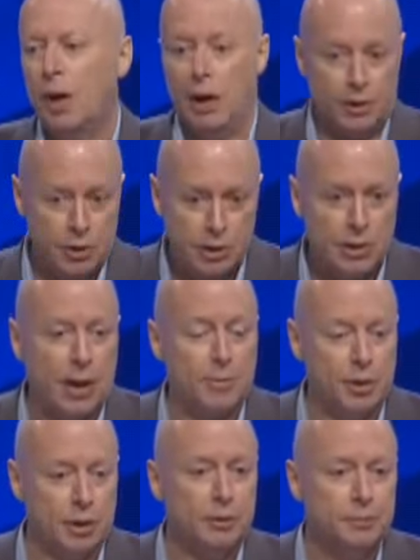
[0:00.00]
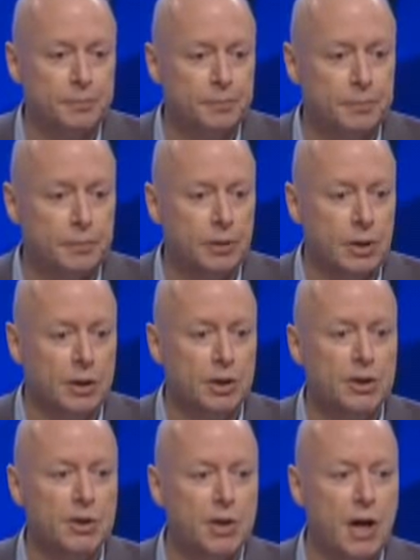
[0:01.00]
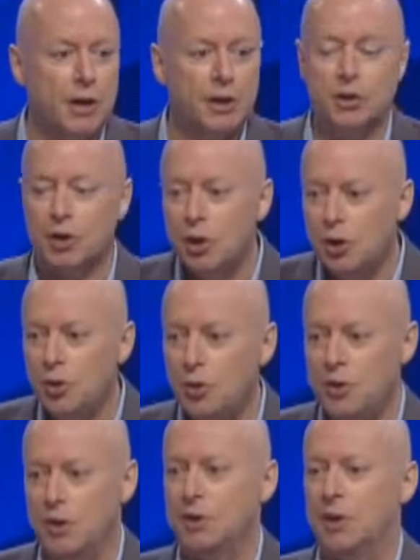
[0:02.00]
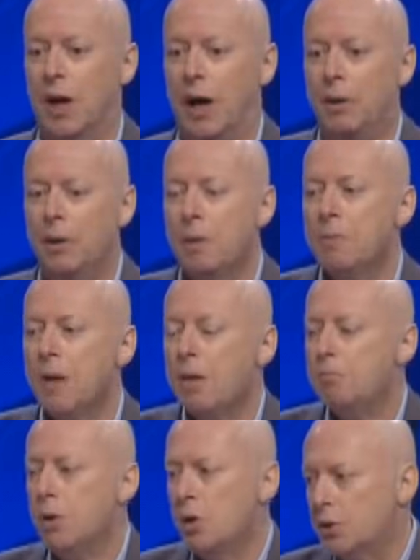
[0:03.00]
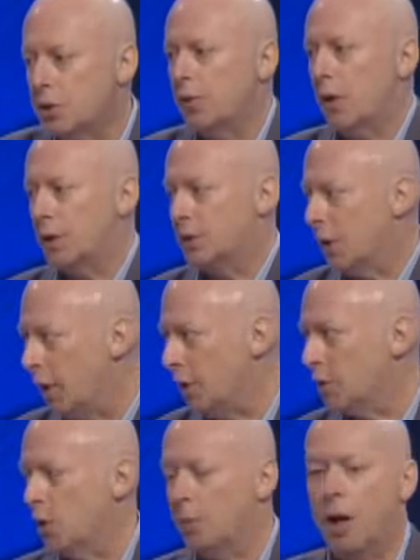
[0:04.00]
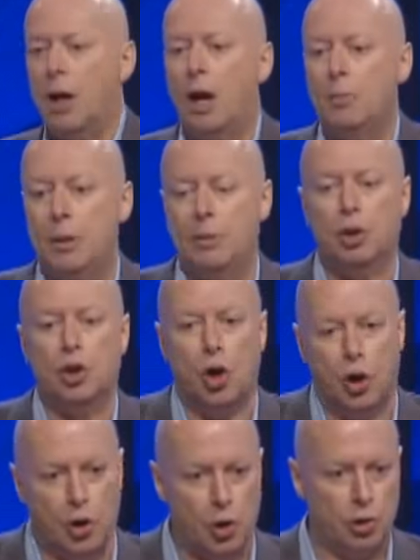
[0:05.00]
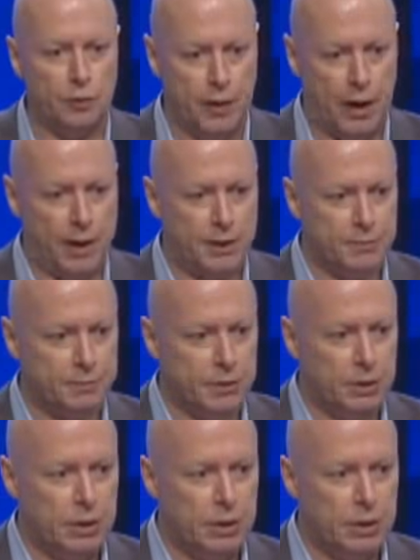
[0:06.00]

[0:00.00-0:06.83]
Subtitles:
It had adapted. It had decided to lose its eye. Most of our studies are about how people got hold of eyes.